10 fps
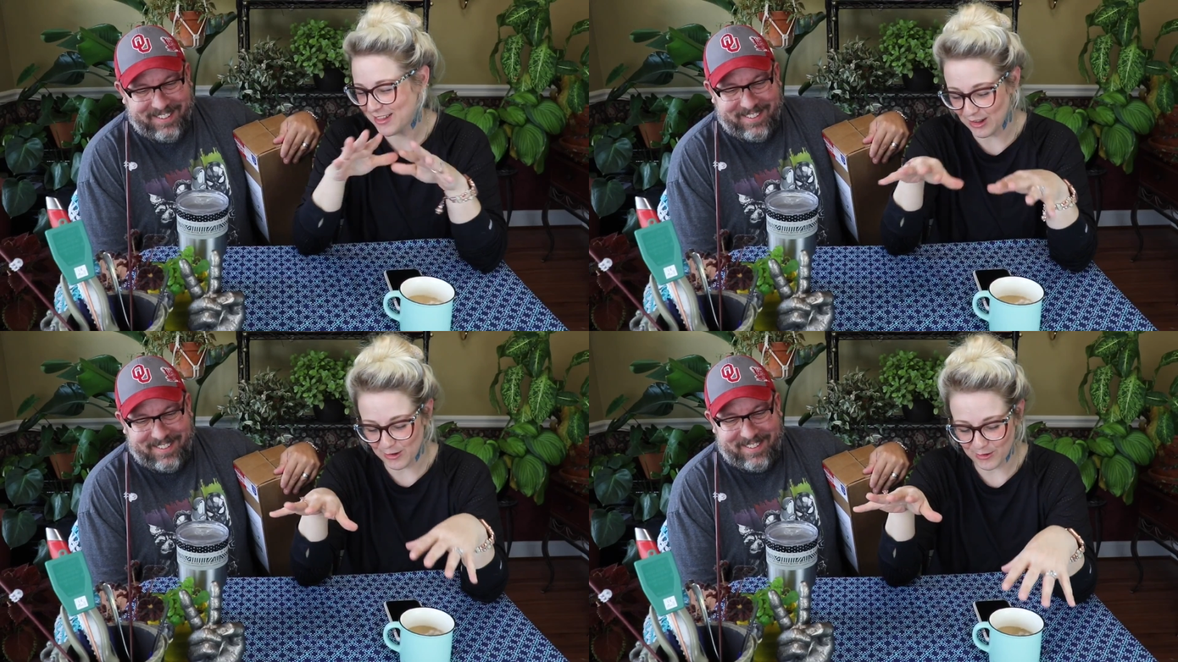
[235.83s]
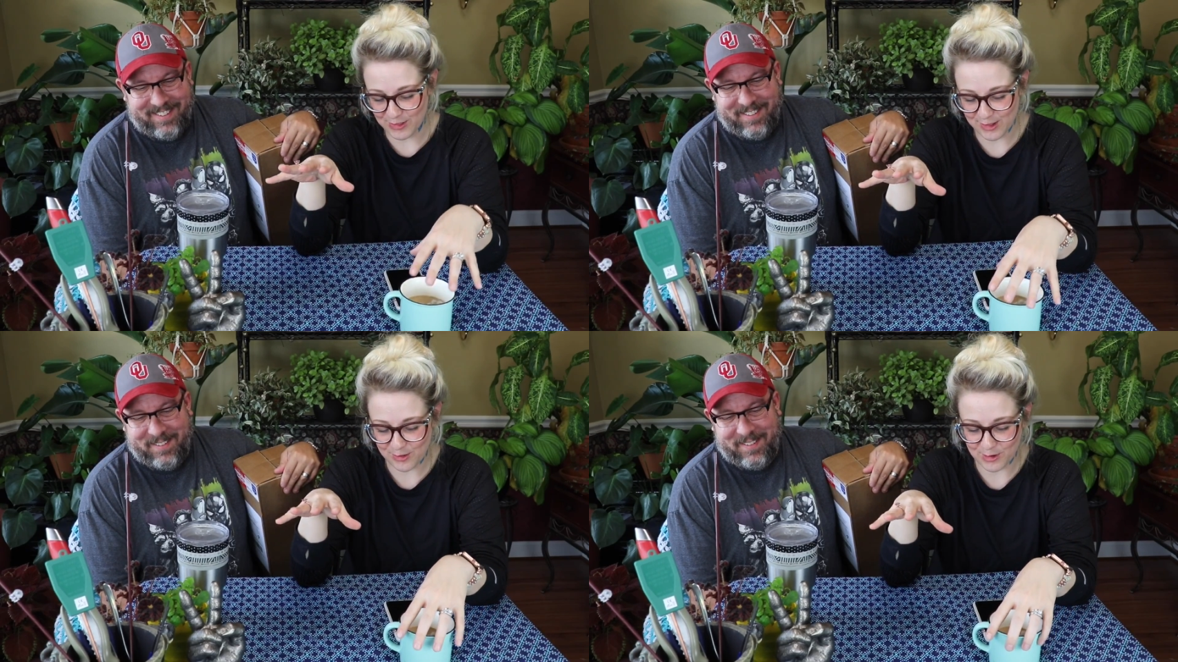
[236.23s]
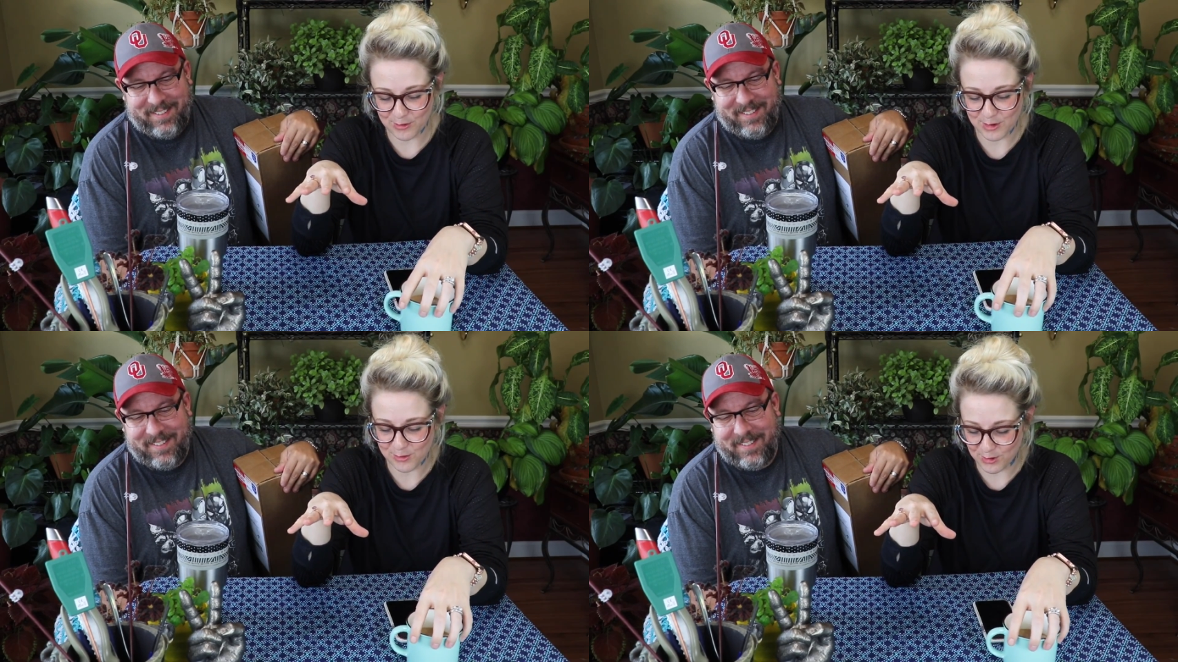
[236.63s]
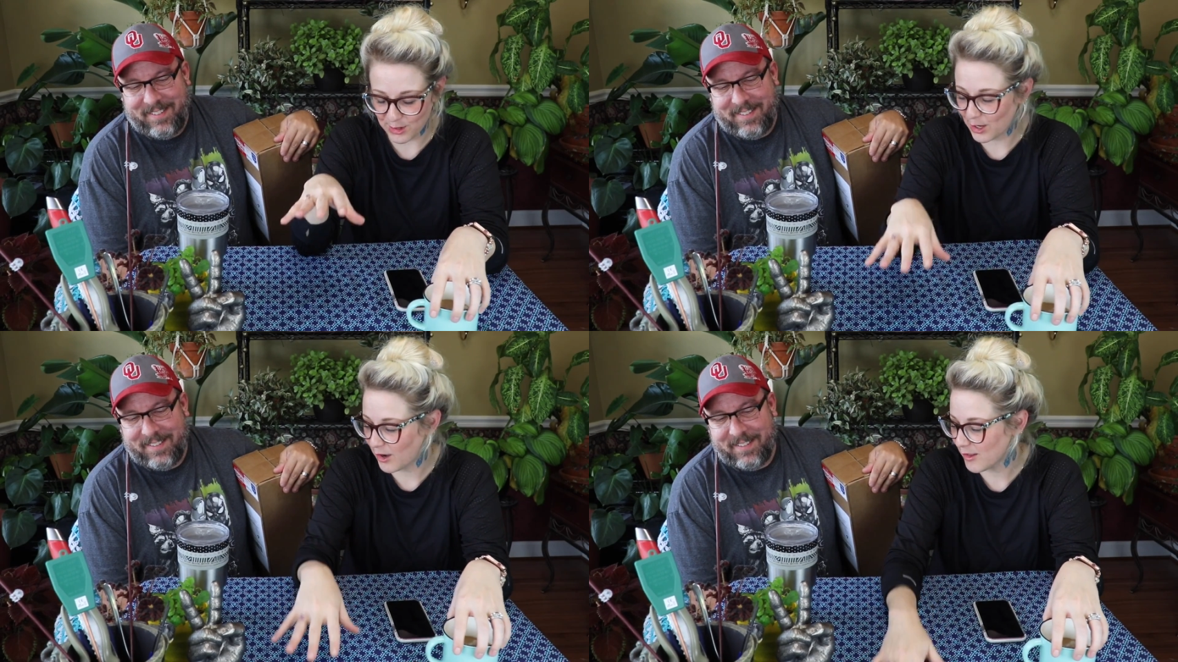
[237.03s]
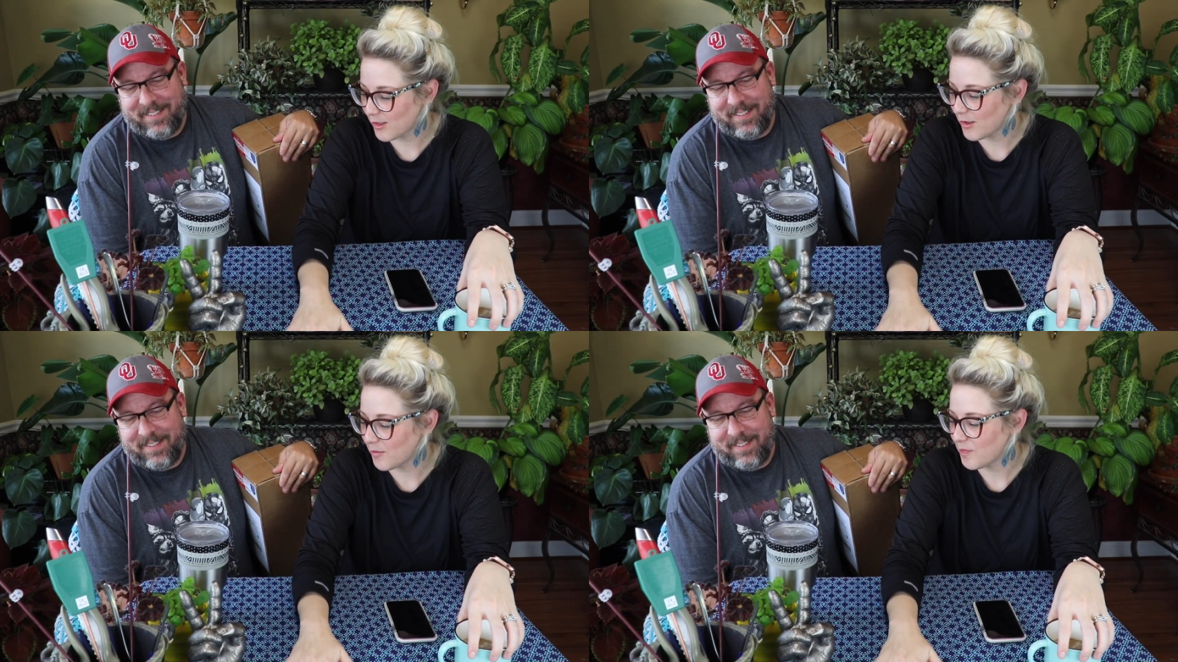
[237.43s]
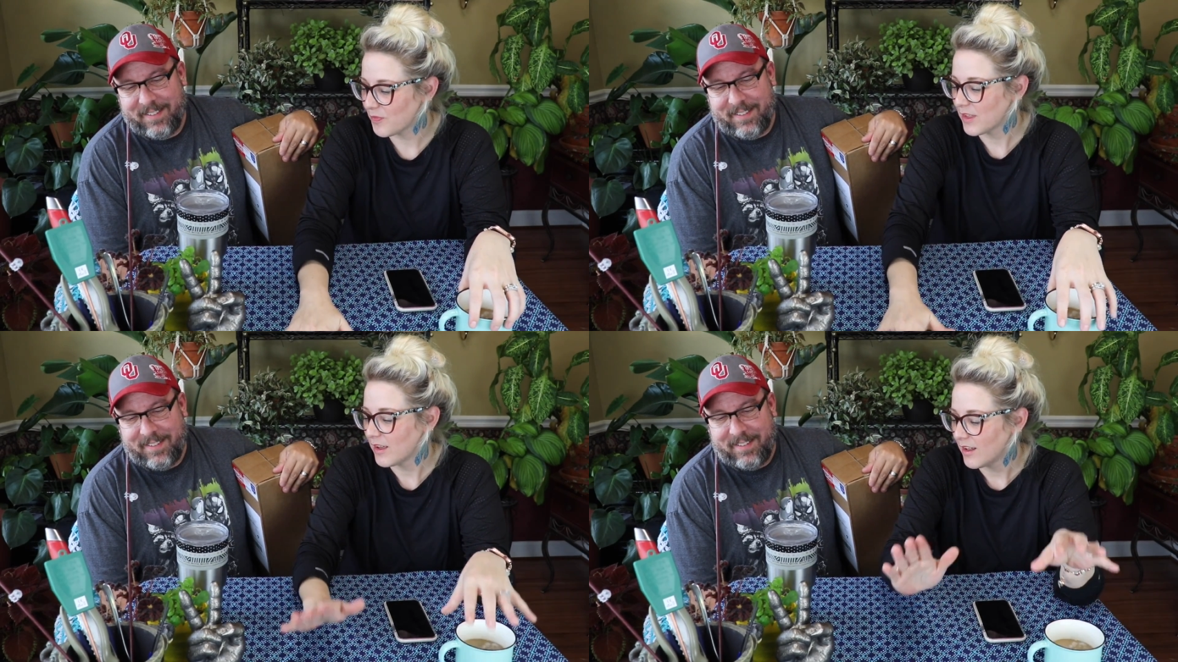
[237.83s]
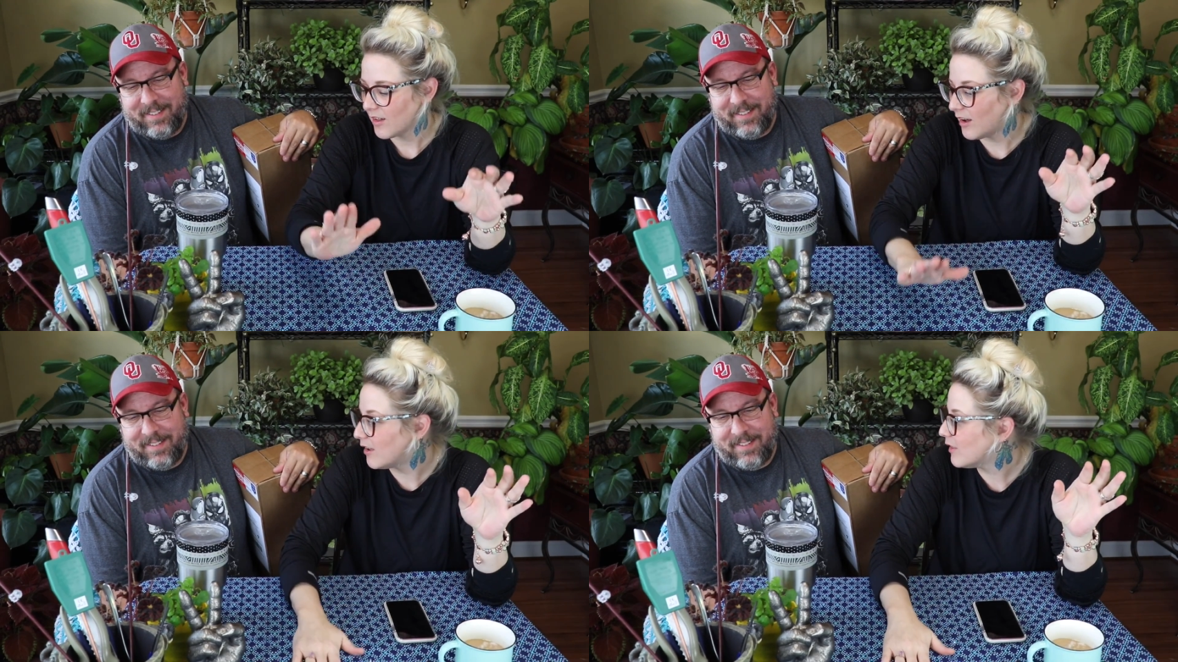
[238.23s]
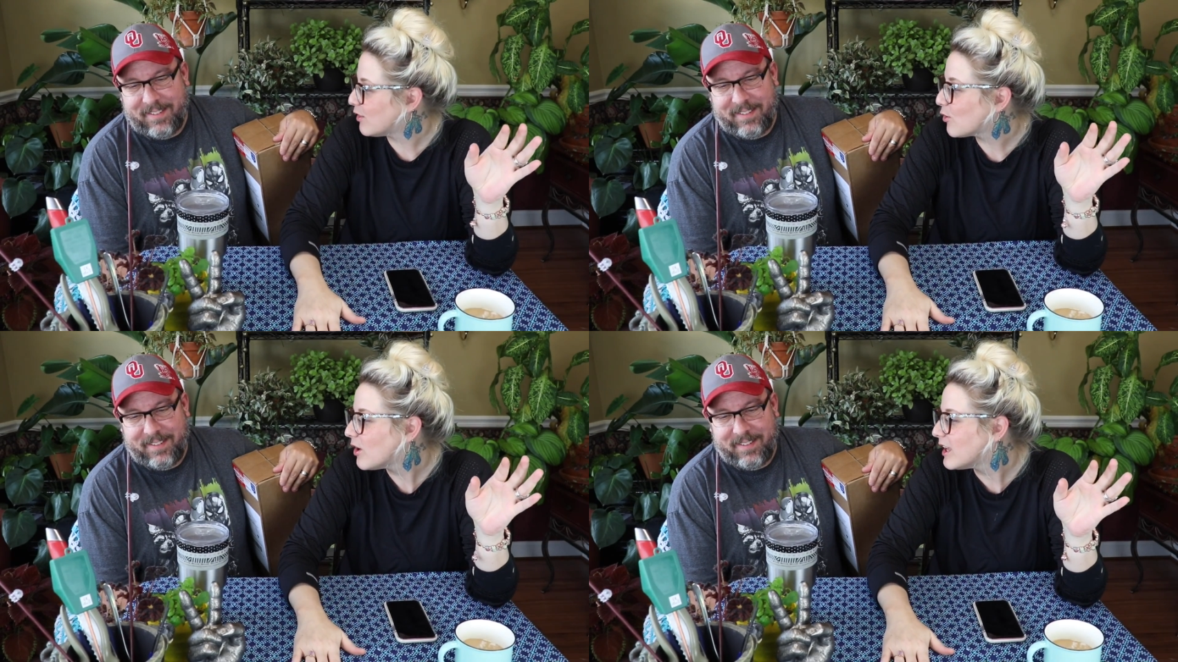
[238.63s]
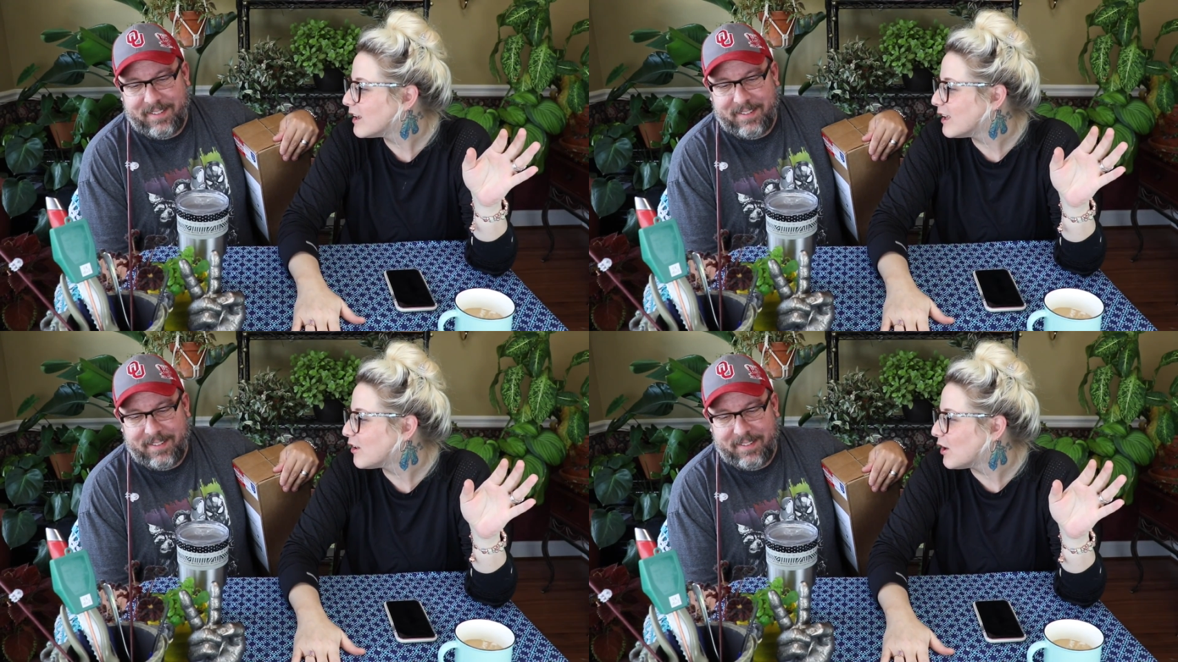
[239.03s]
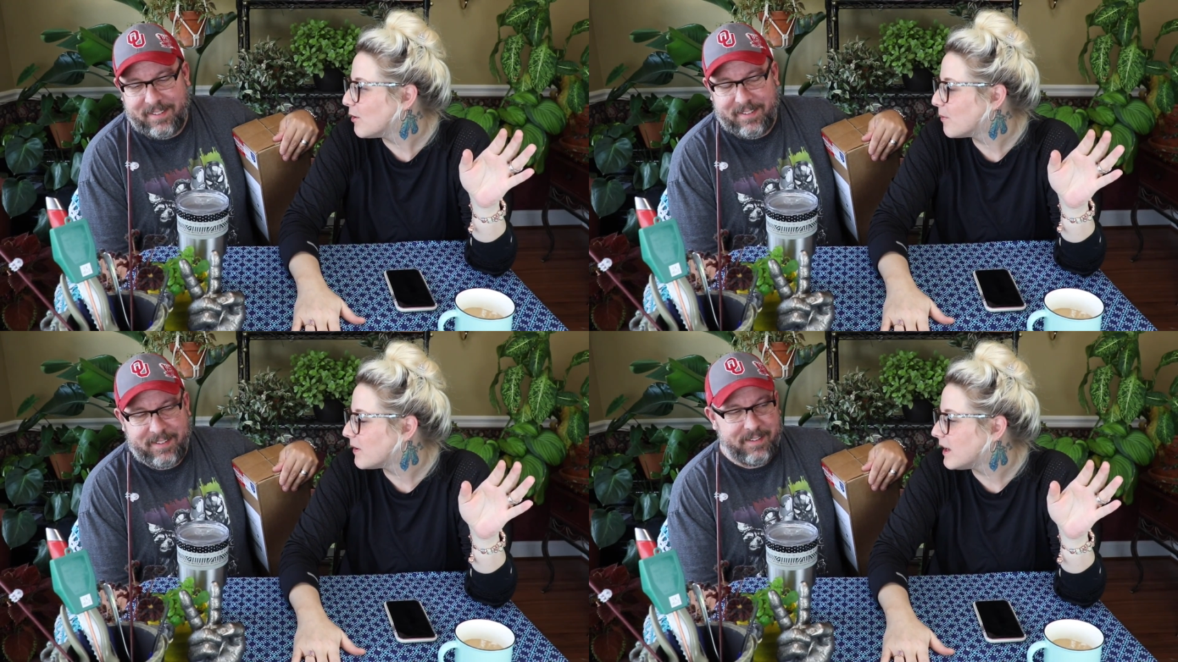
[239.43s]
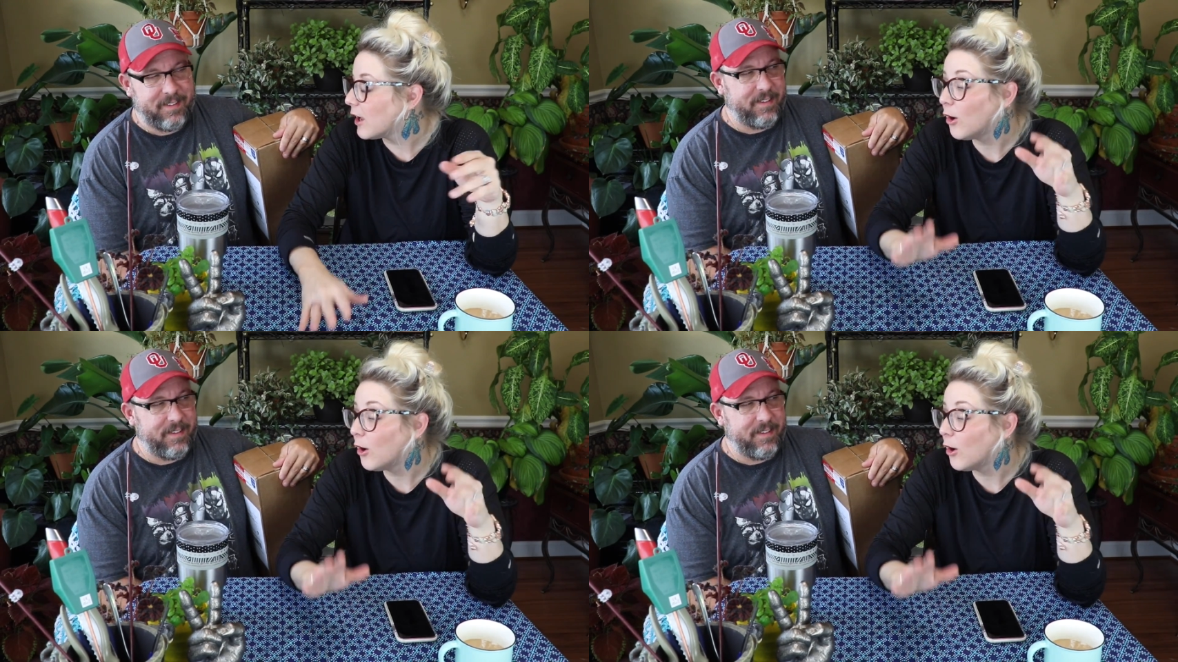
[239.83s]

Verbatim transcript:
Speaker 1: so this one was really awesome. Uh, let's go ahead and get to opening